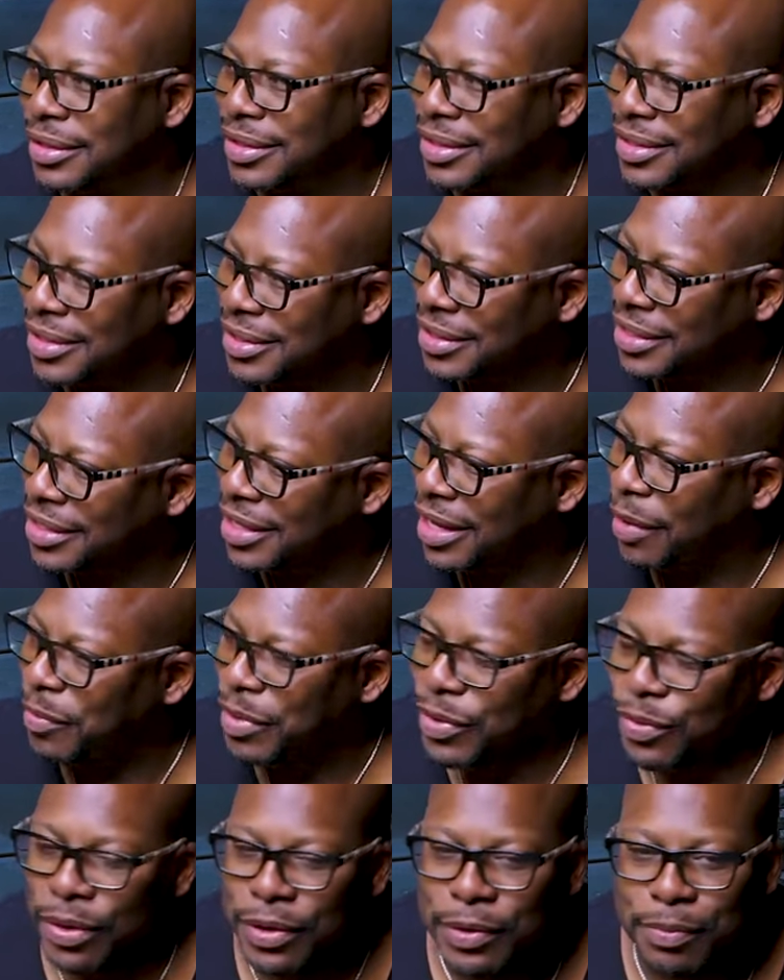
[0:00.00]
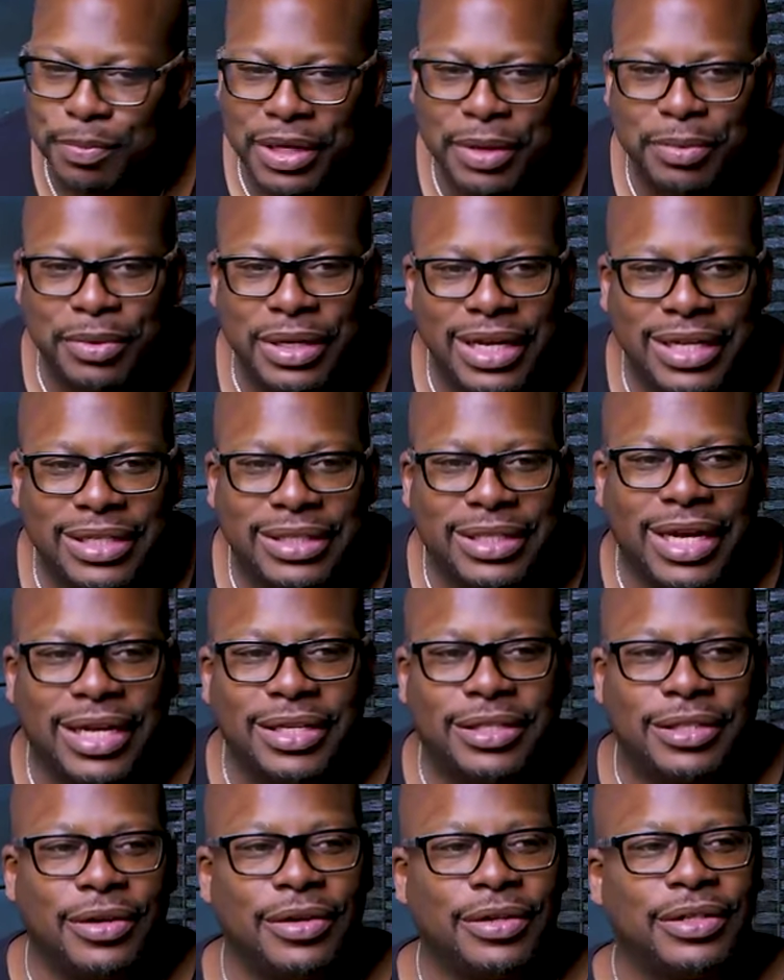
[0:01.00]
See, I be wanting people that say
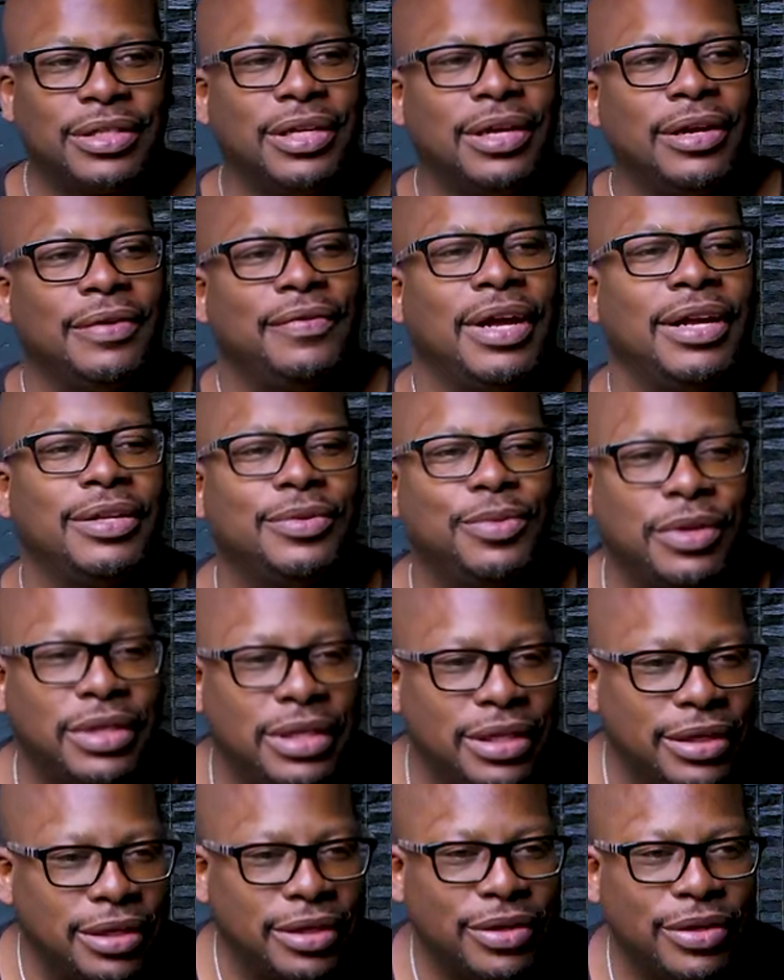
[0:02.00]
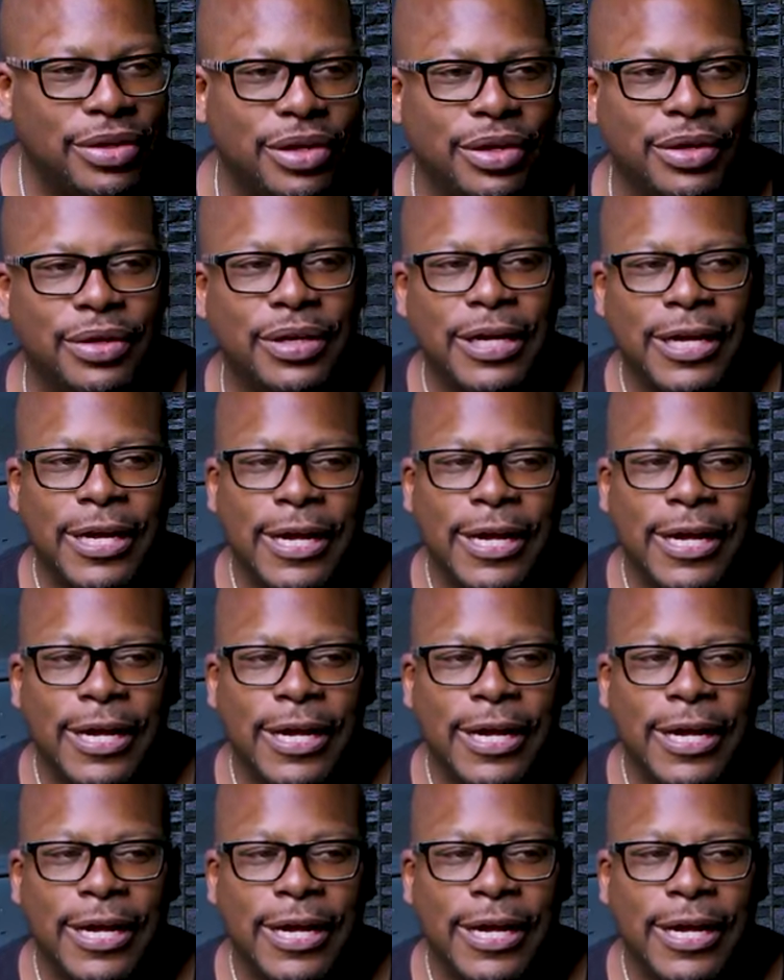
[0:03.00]
certain stuff. I just want to, you know.